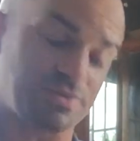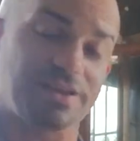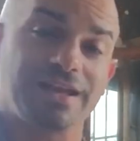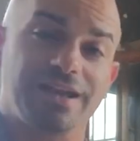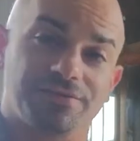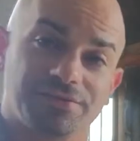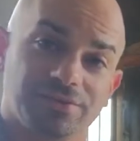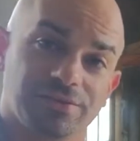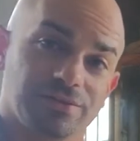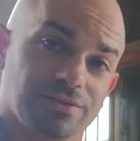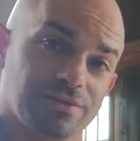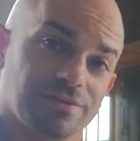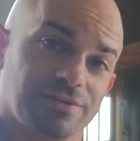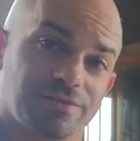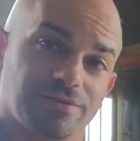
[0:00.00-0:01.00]
been
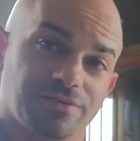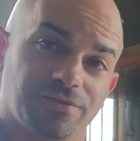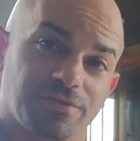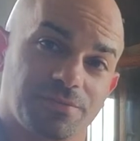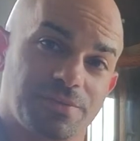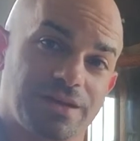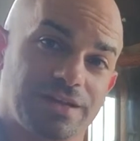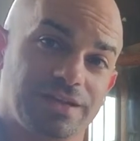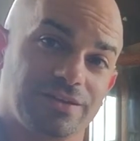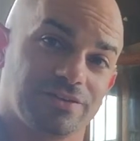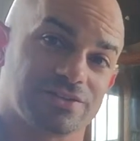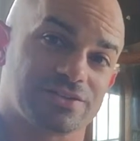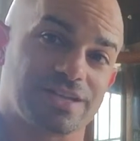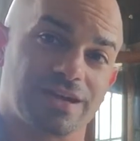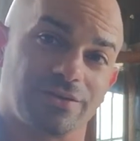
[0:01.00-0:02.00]
after for many
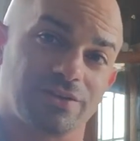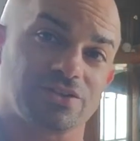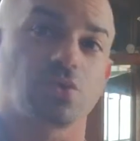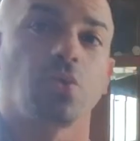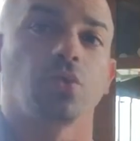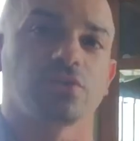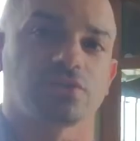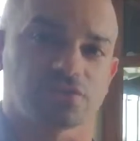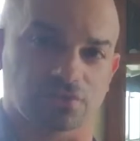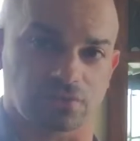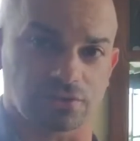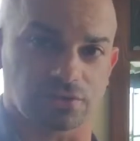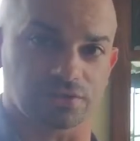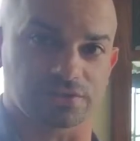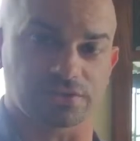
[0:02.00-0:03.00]
years now is chord
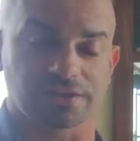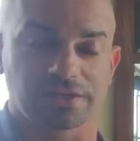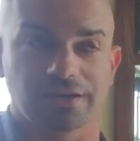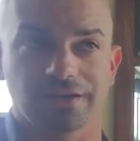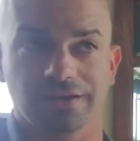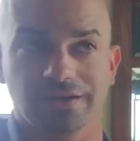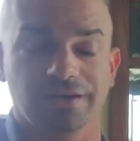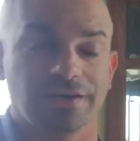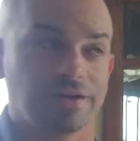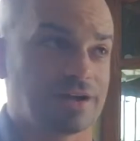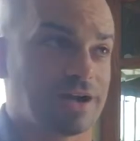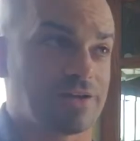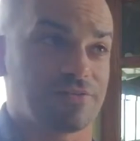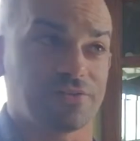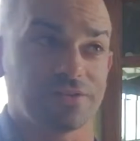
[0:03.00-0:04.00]
solos.
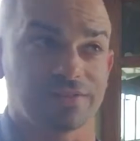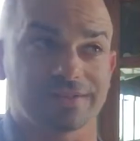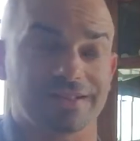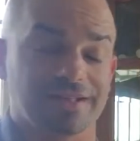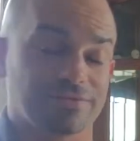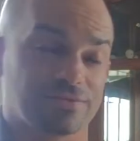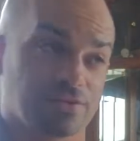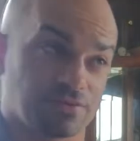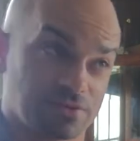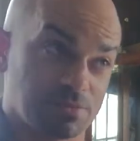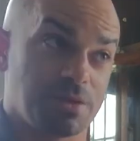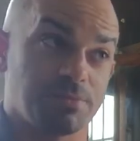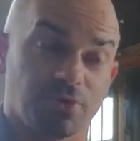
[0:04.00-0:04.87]
I feel that to me